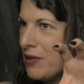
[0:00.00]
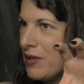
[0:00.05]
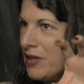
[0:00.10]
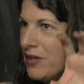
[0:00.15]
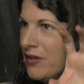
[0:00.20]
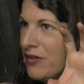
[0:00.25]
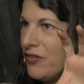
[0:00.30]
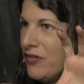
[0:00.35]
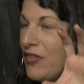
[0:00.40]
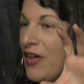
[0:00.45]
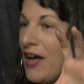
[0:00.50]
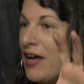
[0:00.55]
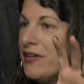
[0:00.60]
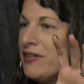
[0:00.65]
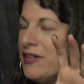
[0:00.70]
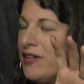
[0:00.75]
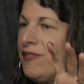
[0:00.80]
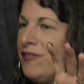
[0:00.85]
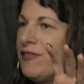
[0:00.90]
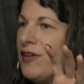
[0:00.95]
Is
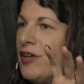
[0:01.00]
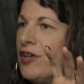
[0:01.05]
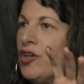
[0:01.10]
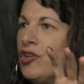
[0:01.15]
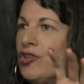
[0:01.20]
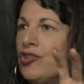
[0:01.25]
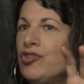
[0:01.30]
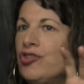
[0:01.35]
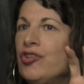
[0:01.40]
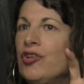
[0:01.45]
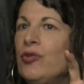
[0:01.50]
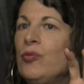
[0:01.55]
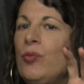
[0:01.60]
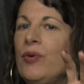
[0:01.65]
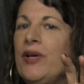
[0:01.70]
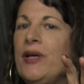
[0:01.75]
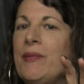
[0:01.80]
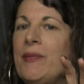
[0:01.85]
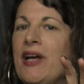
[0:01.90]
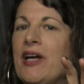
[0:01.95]
that different? Should
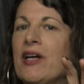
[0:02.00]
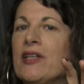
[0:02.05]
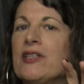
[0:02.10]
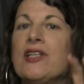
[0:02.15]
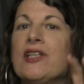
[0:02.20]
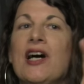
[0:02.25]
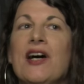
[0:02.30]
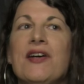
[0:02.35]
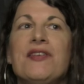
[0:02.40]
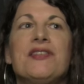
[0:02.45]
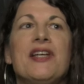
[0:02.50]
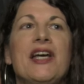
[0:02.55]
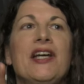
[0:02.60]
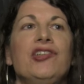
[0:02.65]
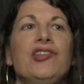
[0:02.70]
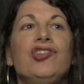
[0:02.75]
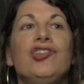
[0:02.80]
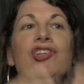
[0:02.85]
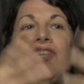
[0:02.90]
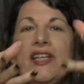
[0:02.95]
we make a law saying
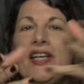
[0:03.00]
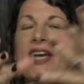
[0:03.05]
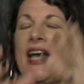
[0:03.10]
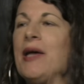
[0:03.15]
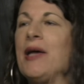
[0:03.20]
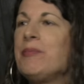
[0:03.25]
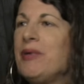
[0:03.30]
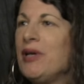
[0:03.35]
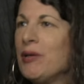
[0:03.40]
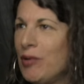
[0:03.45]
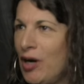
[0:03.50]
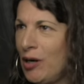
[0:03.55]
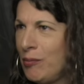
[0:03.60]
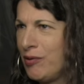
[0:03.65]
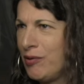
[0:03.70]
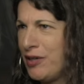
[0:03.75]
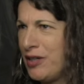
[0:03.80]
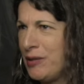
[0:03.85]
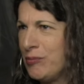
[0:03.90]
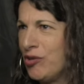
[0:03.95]
she can't be a
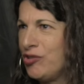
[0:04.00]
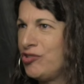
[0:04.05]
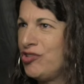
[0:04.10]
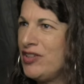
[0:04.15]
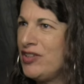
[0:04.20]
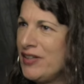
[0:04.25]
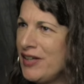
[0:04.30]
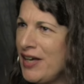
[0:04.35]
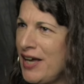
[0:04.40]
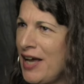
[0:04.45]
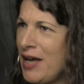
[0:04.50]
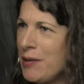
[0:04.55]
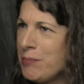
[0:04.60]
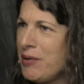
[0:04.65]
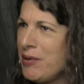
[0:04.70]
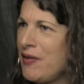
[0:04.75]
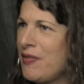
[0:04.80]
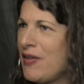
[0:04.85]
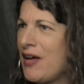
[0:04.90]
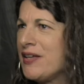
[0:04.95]
barber anymore? She can't
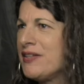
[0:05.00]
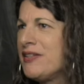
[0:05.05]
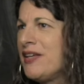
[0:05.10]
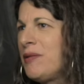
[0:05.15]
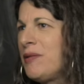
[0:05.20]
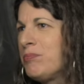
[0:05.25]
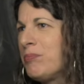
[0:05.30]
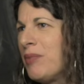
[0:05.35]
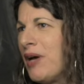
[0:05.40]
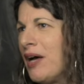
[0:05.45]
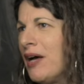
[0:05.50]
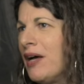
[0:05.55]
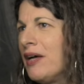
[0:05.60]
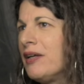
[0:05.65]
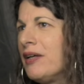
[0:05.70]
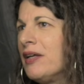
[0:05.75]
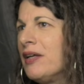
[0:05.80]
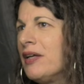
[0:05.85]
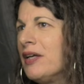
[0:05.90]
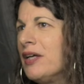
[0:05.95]
pay that debt back?
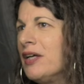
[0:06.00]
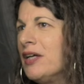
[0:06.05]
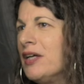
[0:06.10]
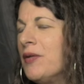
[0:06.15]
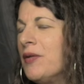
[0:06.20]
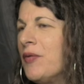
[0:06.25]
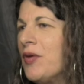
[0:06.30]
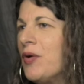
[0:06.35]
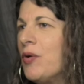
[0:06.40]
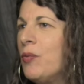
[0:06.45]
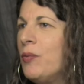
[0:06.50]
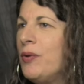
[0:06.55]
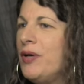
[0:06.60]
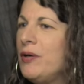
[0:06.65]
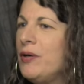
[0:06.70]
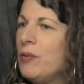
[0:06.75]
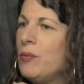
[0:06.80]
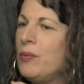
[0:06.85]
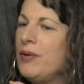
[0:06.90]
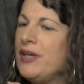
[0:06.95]

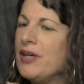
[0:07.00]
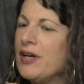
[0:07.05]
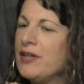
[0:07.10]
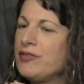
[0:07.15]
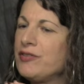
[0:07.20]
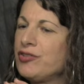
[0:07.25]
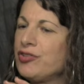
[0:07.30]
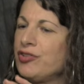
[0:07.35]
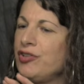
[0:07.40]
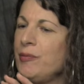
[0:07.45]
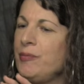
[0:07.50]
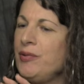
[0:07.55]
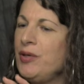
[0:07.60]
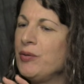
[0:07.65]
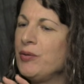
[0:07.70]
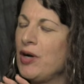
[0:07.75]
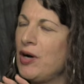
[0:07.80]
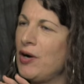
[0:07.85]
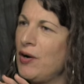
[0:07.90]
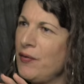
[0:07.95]
We
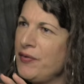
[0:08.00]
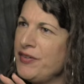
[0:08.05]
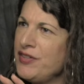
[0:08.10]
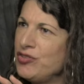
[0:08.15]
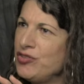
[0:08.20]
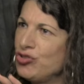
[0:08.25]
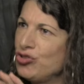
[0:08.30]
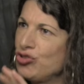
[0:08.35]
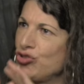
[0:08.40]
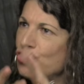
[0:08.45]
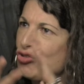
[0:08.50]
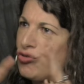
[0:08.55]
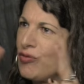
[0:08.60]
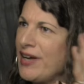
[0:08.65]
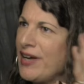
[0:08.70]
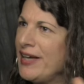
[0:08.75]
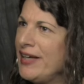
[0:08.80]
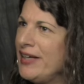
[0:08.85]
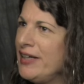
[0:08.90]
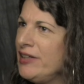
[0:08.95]
attribute all these
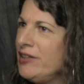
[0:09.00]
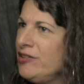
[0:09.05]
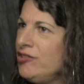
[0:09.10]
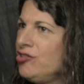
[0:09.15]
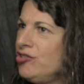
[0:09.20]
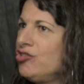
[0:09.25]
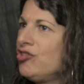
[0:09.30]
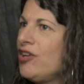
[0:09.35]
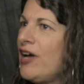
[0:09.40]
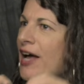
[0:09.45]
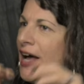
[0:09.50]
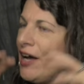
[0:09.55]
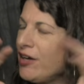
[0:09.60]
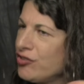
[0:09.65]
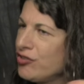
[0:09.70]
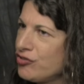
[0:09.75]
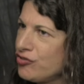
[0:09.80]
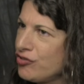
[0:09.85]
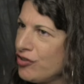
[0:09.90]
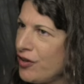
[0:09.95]
strange
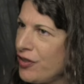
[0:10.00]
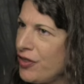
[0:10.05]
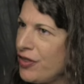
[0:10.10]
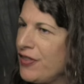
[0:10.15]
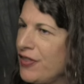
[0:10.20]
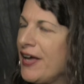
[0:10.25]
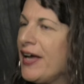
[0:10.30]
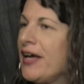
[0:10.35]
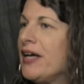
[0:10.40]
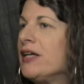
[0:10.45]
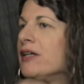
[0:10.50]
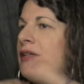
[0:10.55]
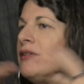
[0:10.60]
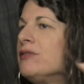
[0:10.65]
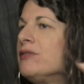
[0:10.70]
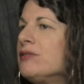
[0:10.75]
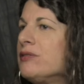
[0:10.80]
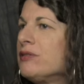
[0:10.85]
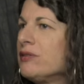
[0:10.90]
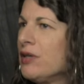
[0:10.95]
extra
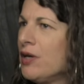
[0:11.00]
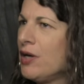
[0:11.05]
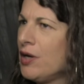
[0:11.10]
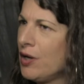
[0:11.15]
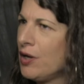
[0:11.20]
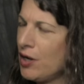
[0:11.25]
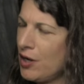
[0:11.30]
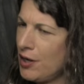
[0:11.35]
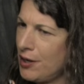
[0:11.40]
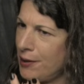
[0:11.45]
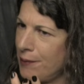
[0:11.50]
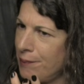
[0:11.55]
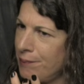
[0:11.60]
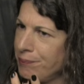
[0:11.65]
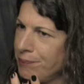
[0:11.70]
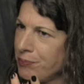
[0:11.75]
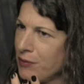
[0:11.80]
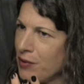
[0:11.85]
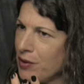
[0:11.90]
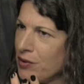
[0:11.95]
things
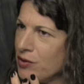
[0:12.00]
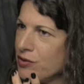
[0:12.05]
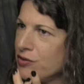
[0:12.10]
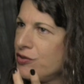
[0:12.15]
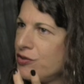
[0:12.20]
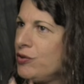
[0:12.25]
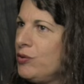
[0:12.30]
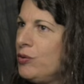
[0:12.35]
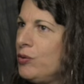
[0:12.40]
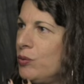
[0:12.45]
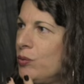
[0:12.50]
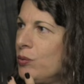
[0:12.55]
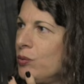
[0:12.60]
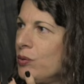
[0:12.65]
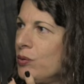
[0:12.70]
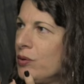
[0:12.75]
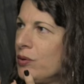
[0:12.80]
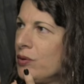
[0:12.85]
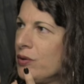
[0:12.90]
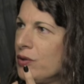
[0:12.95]
to
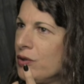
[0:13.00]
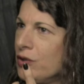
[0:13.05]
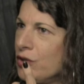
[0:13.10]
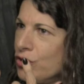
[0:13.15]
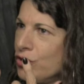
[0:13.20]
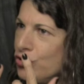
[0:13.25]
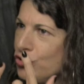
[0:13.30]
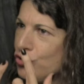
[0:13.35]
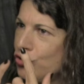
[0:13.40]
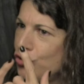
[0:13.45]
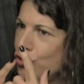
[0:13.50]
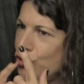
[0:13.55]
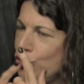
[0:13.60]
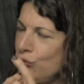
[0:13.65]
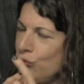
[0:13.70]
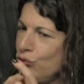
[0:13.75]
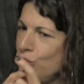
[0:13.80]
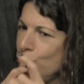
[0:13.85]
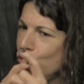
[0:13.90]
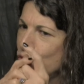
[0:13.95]

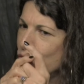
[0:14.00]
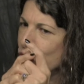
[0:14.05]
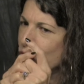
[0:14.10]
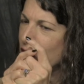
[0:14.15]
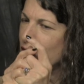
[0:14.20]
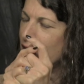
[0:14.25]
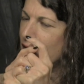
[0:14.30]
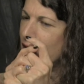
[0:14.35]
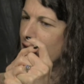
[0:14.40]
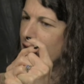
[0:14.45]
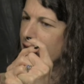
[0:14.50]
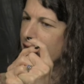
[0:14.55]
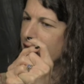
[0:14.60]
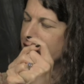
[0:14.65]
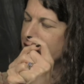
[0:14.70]
the